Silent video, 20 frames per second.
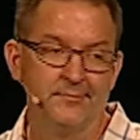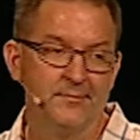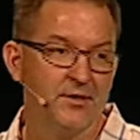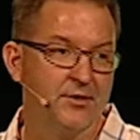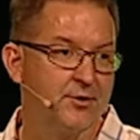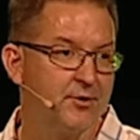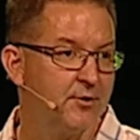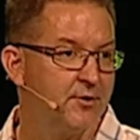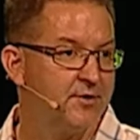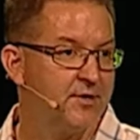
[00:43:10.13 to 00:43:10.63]
The
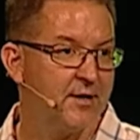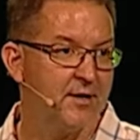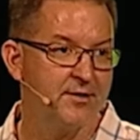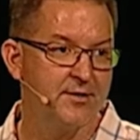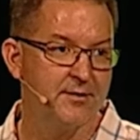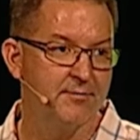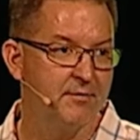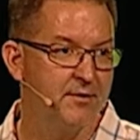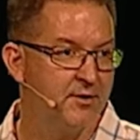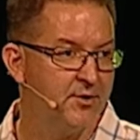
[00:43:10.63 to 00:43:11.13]
church
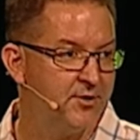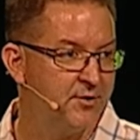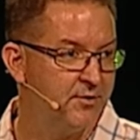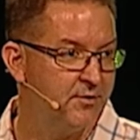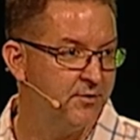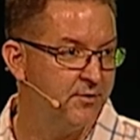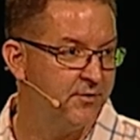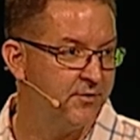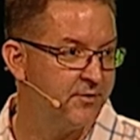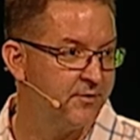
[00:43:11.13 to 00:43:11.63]
has some
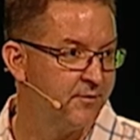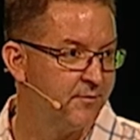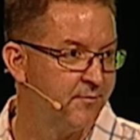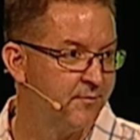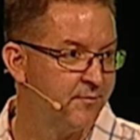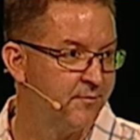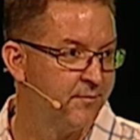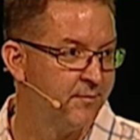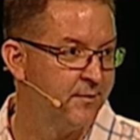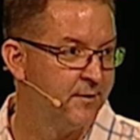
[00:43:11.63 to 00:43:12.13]
issues.
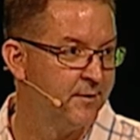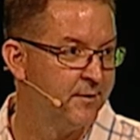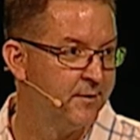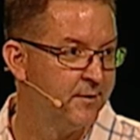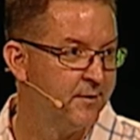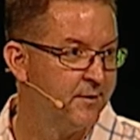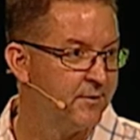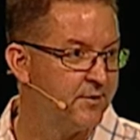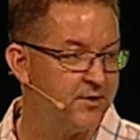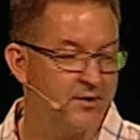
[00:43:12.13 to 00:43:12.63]

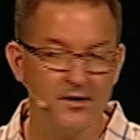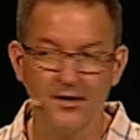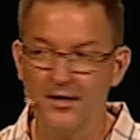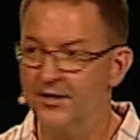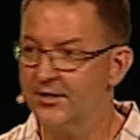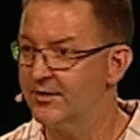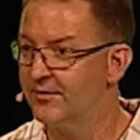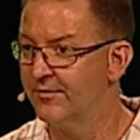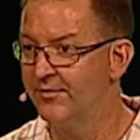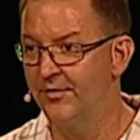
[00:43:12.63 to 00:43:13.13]
She
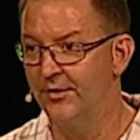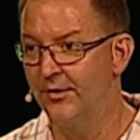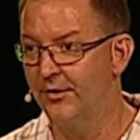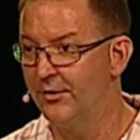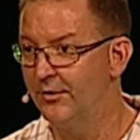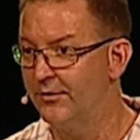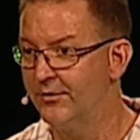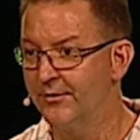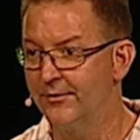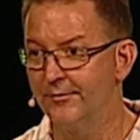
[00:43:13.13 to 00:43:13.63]
has some
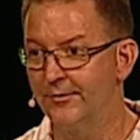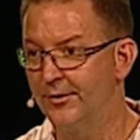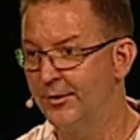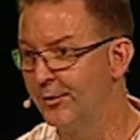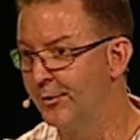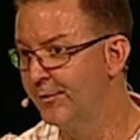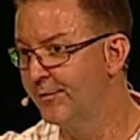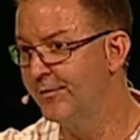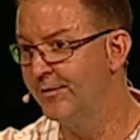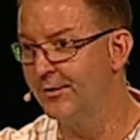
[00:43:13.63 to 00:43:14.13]
flaws.
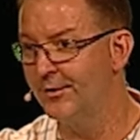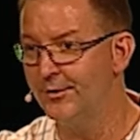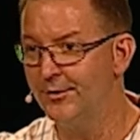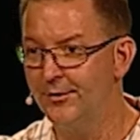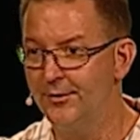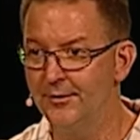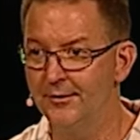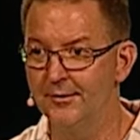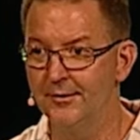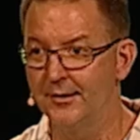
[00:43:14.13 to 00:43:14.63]
You're
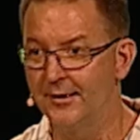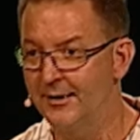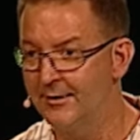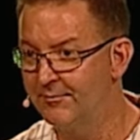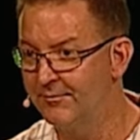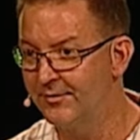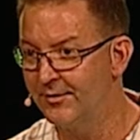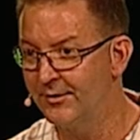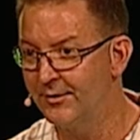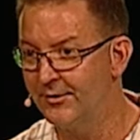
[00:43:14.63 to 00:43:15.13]
flawed.
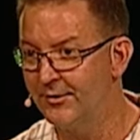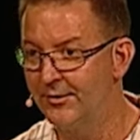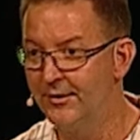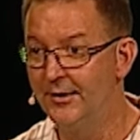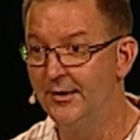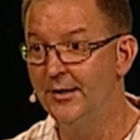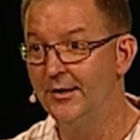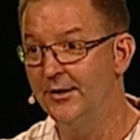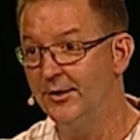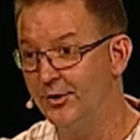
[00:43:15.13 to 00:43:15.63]
I'm flawed.
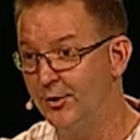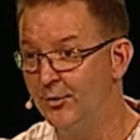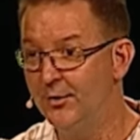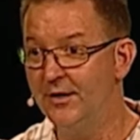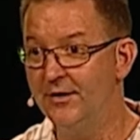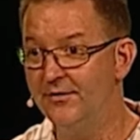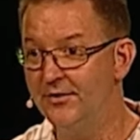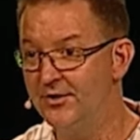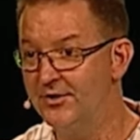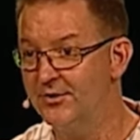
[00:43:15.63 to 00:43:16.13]
You
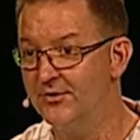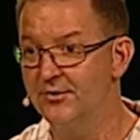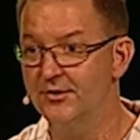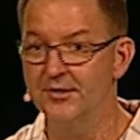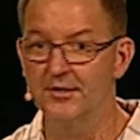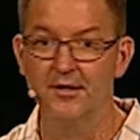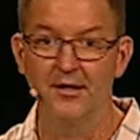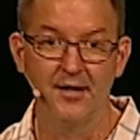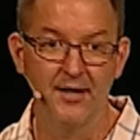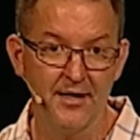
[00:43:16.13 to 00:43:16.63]
have
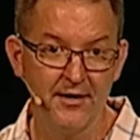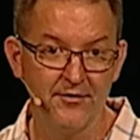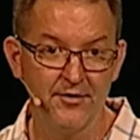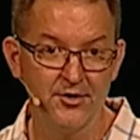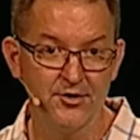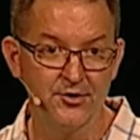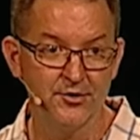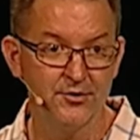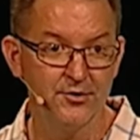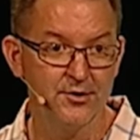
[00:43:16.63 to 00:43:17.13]
issues. I have
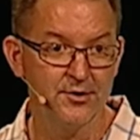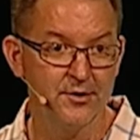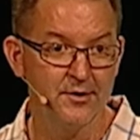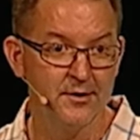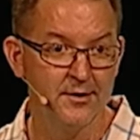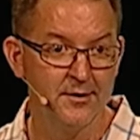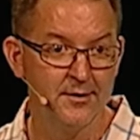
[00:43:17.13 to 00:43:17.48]
issues.